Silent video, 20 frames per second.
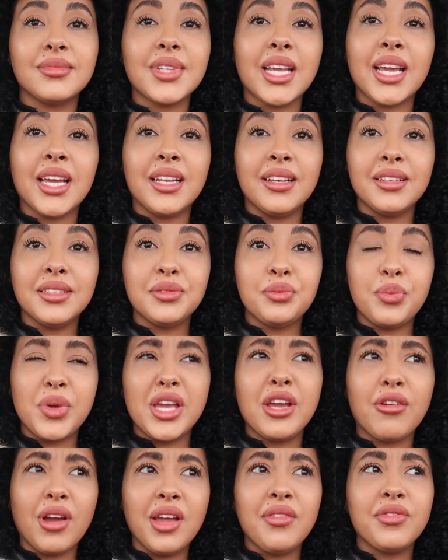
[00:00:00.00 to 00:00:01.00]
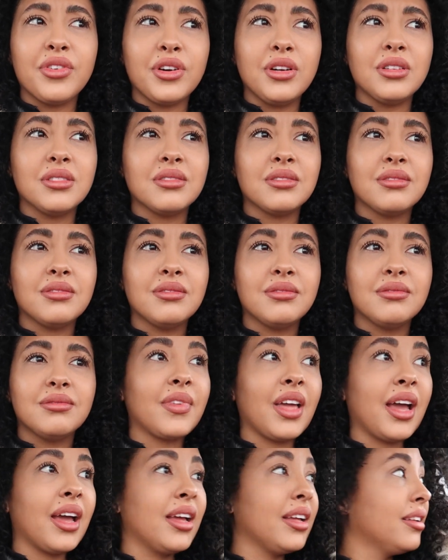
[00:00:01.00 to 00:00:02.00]
And be grateful
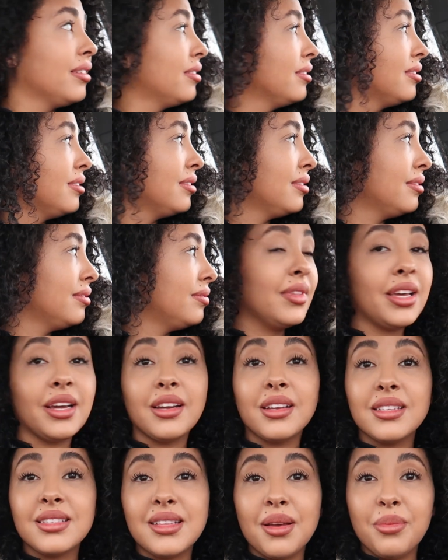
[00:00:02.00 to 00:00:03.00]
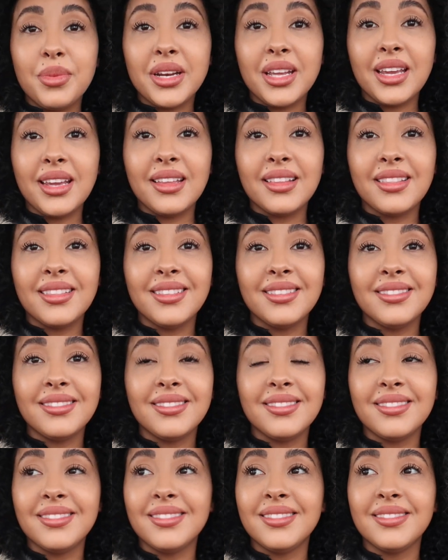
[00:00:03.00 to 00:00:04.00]
that there is somebody
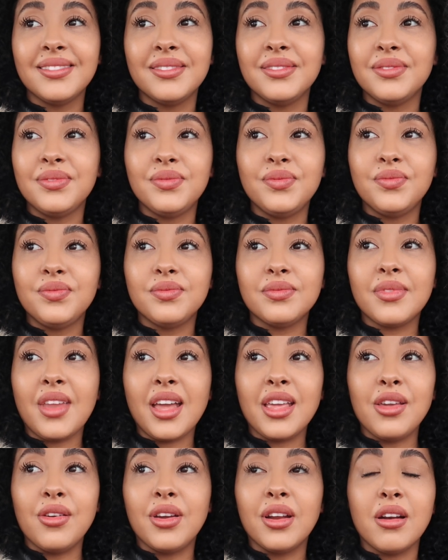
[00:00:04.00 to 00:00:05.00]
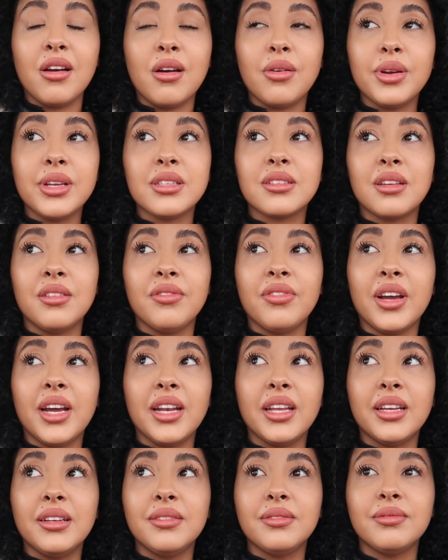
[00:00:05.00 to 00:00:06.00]
that you can always
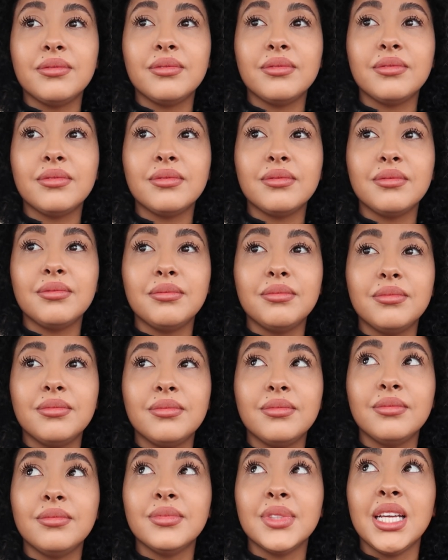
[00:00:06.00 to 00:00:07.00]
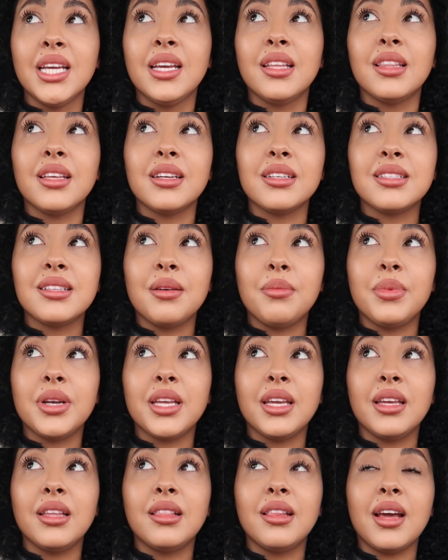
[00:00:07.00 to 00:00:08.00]
confide in. There's
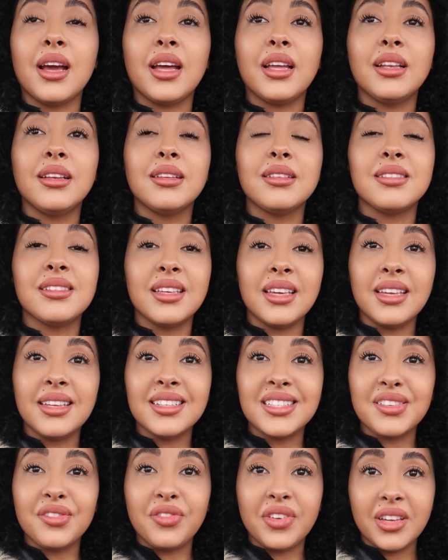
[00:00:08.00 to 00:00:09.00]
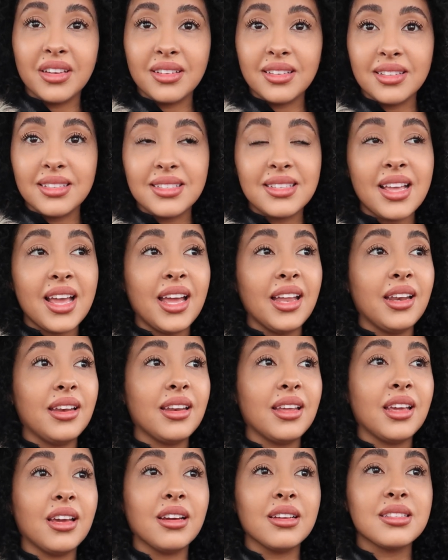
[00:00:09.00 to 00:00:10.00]
somebody that sees, feels, and
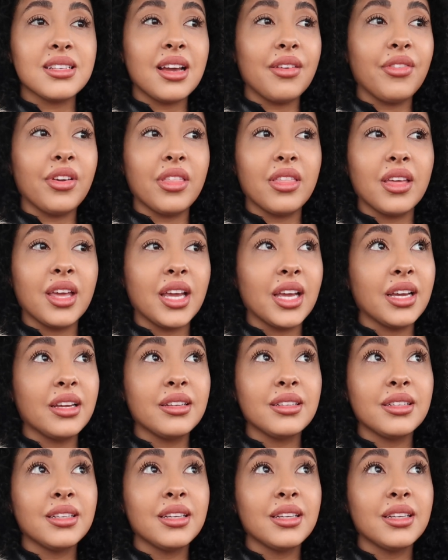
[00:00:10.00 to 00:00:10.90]
hears everything,